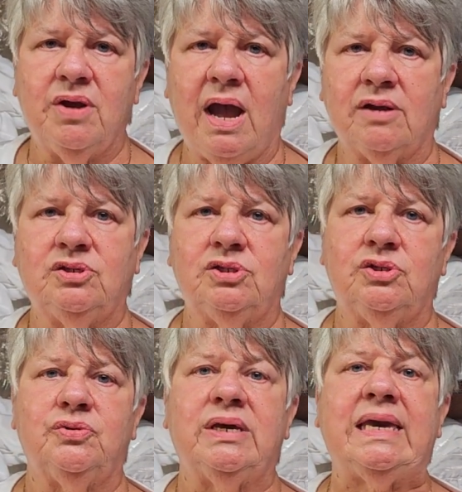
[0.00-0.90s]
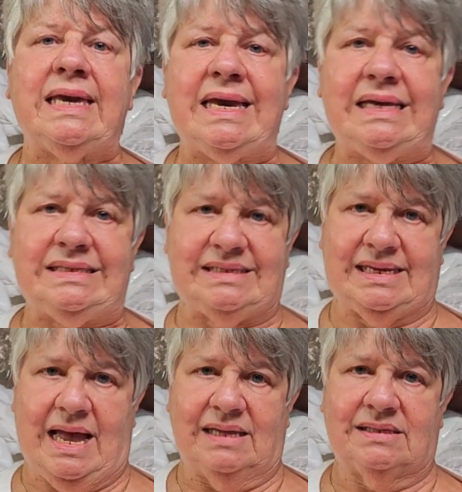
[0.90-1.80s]
you how to do the king
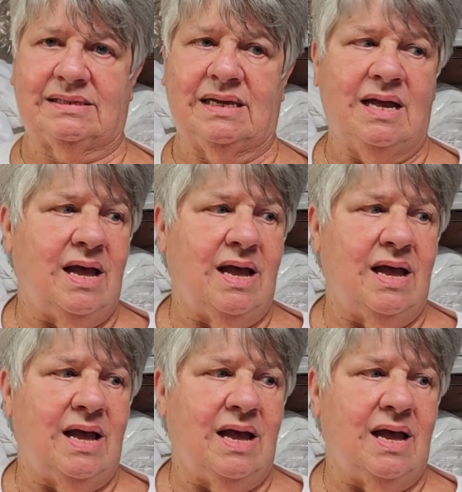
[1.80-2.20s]
sets,